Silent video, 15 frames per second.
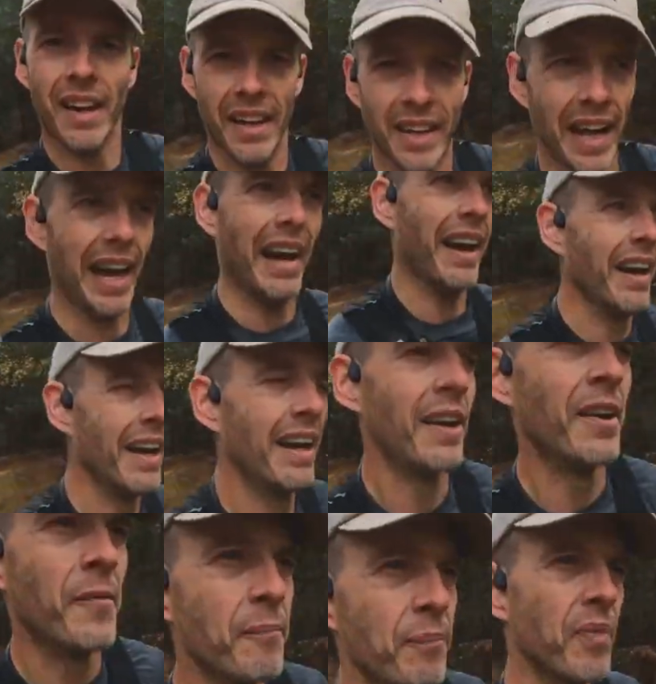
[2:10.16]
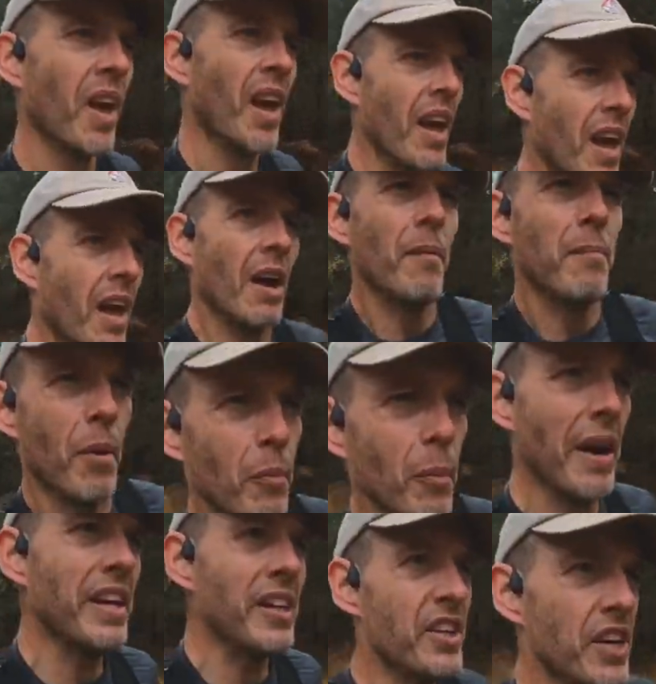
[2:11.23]
Like that. But
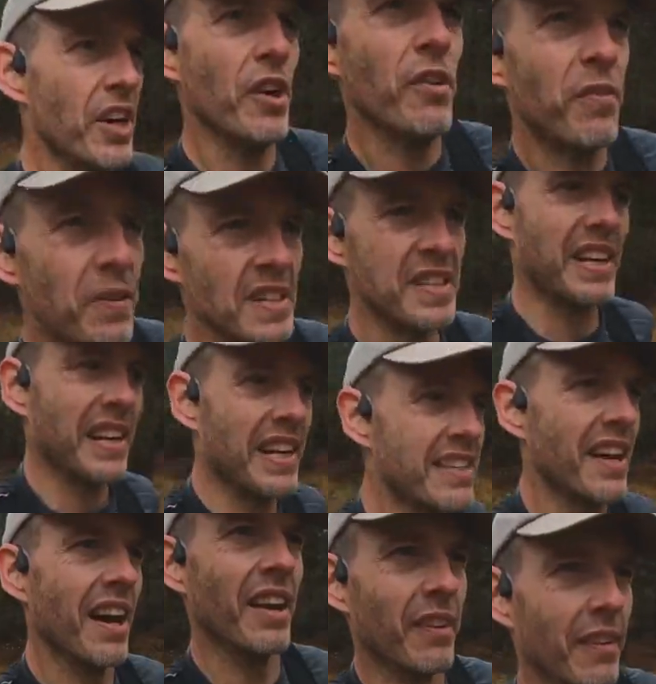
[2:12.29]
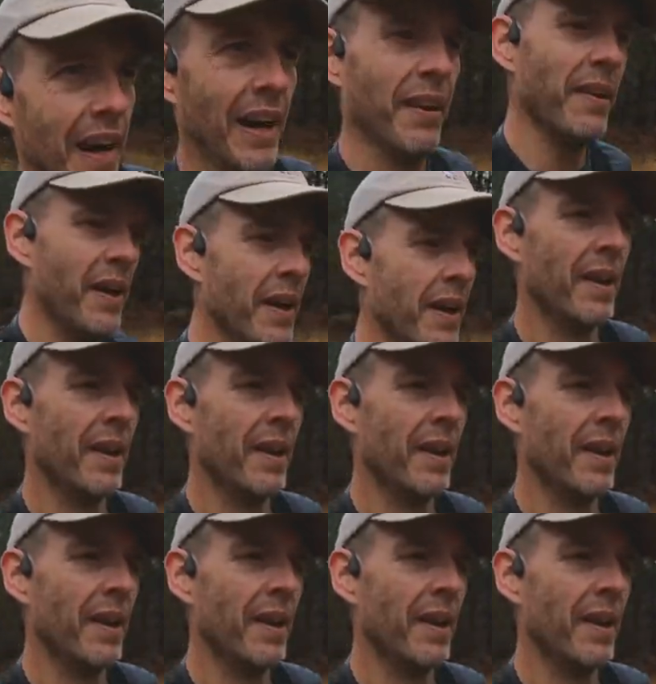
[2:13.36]
when you physically turn around,